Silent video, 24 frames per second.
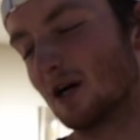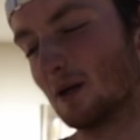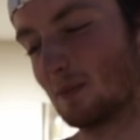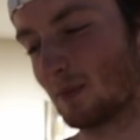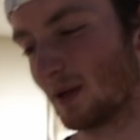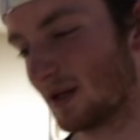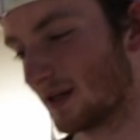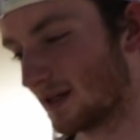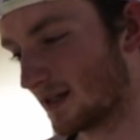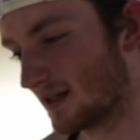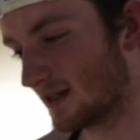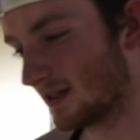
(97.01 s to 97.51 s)

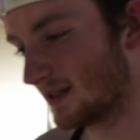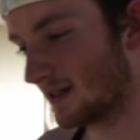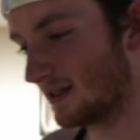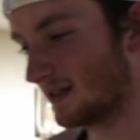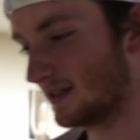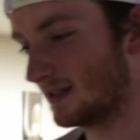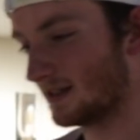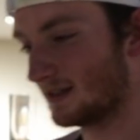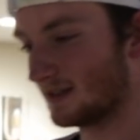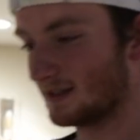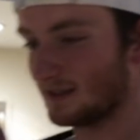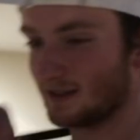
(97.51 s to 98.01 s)
up.
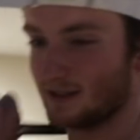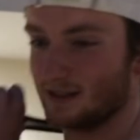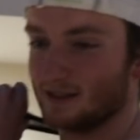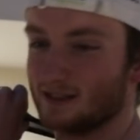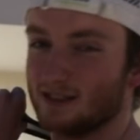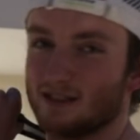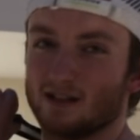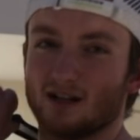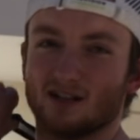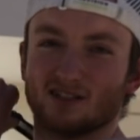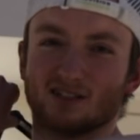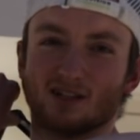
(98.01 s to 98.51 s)
Is
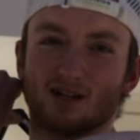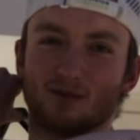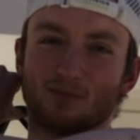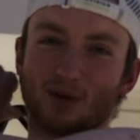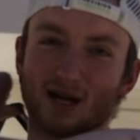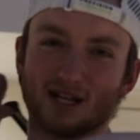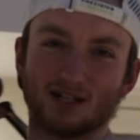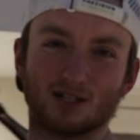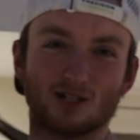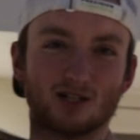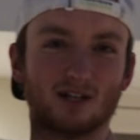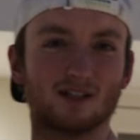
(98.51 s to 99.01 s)
it nut up
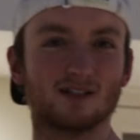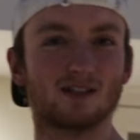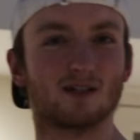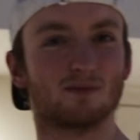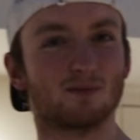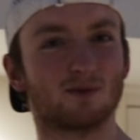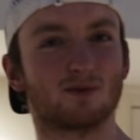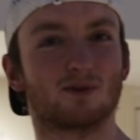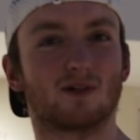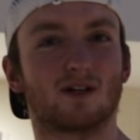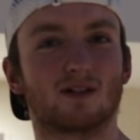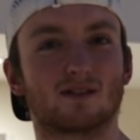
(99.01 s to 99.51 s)
and shut
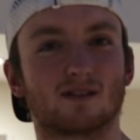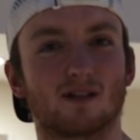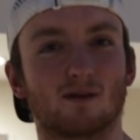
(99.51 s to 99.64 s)
up or nut up?